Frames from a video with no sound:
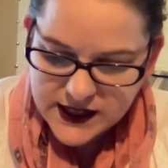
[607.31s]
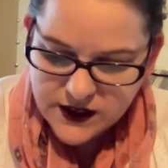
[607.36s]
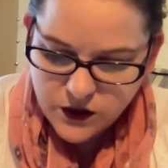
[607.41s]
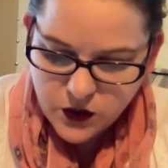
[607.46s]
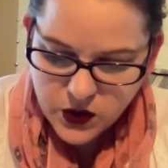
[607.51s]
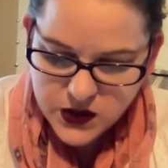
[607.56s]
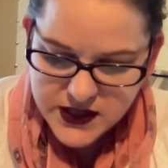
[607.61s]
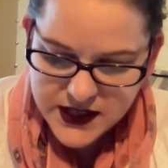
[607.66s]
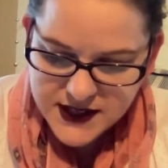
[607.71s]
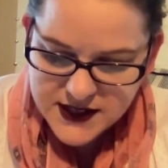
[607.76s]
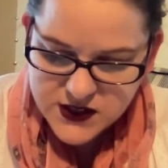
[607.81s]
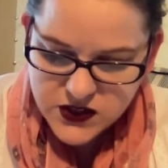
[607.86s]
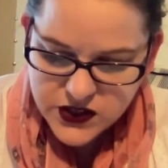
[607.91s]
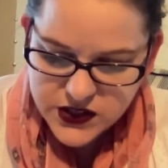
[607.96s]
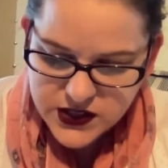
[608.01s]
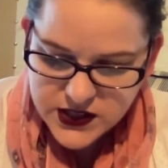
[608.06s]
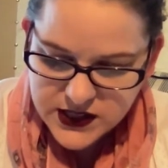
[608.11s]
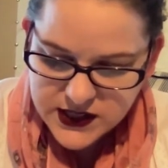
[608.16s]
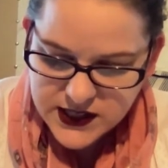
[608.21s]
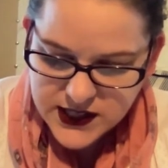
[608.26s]
Of course, that's
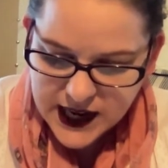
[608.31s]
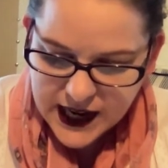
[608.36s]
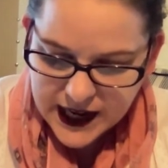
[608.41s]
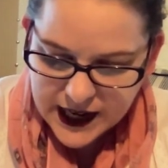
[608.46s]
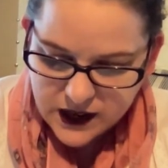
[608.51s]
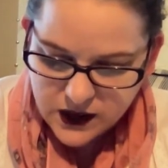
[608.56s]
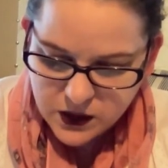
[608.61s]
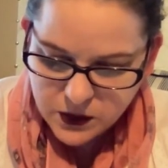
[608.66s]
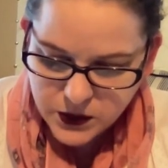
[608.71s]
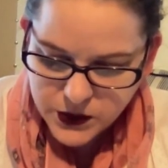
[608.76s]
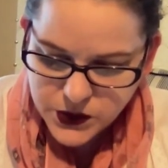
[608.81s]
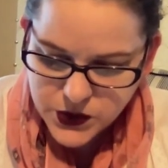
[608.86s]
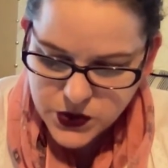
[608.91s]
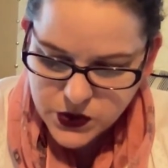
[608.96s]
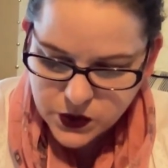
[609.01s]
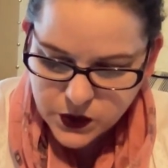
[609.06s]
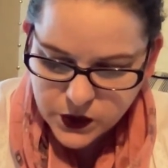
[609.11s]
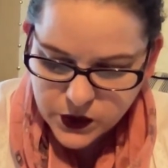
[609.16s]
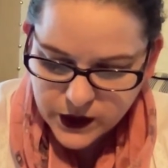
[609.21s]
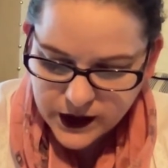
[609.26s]
just a terrible
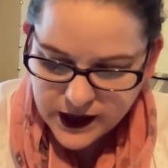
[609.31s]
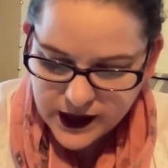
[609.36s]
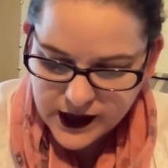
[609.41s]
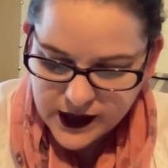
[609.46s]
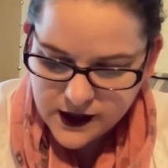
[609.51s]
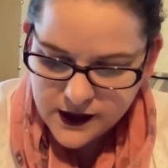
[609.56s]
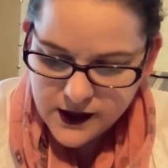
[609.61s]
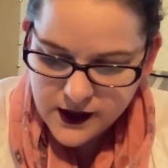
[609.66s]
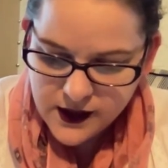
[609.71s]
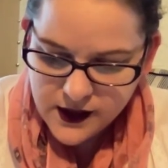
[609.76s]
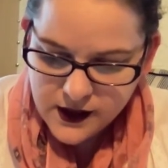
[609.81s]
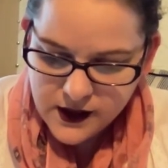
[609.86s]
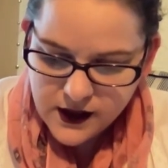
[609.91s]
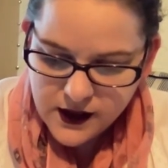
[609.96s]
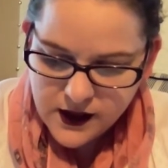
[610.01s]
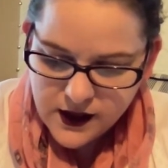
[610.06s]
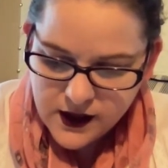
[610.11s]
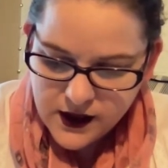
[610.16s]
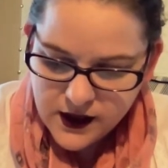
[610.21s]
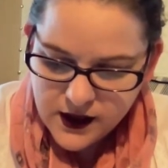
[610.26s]
story.
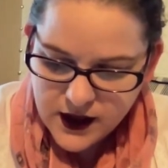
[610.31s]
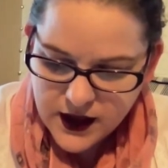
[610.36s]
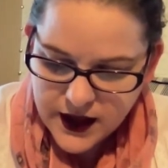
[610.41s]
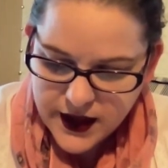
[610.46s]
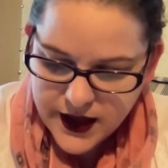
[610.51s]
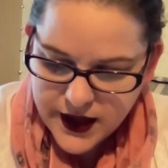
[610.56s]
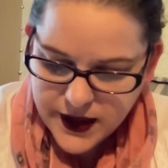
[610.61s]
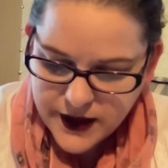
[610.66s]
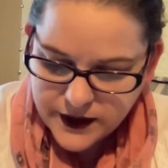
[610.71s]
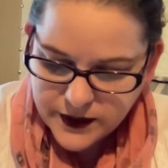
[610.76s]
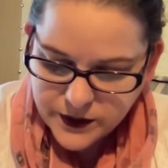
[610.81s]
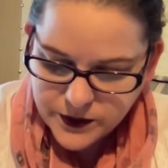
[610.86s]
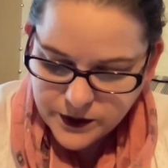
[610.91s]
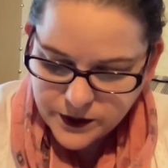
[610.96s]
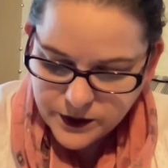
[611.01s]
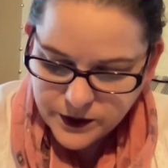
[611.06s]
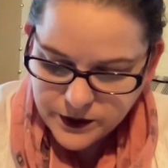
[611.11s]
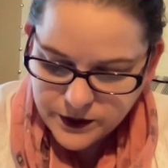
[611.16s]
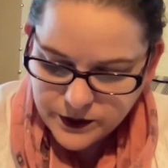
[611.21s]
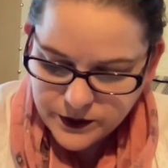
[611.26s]
But